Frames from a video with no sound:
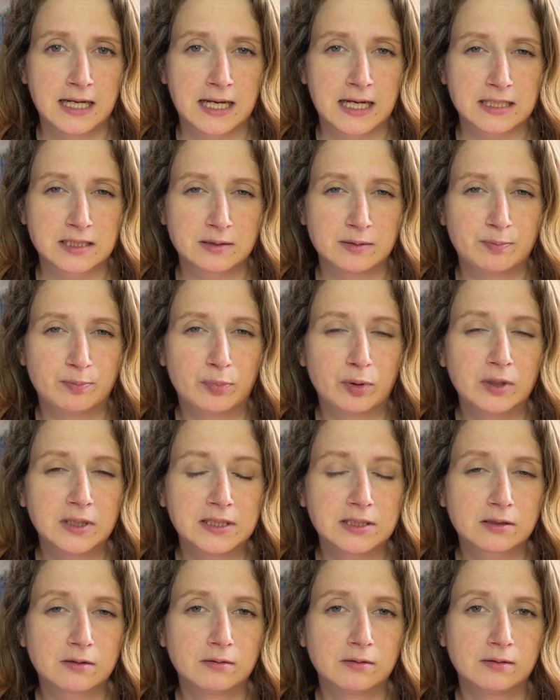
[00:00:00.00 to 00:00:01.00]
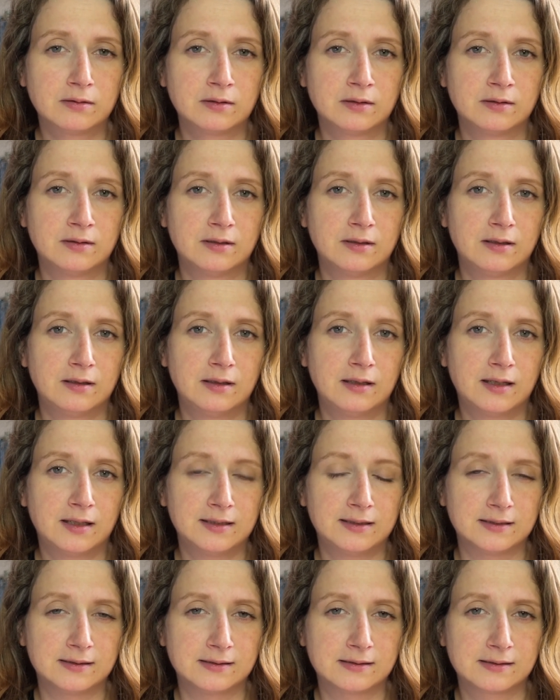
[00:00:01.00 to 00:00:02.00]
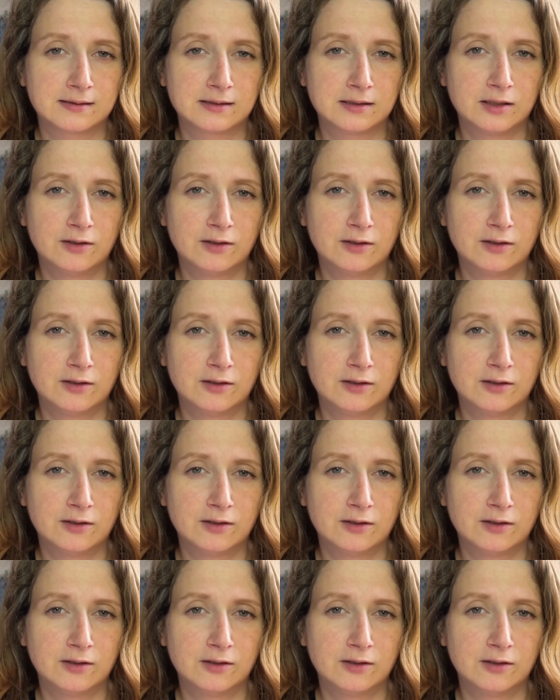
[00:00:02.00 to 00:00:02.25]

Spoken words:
as a political alliance,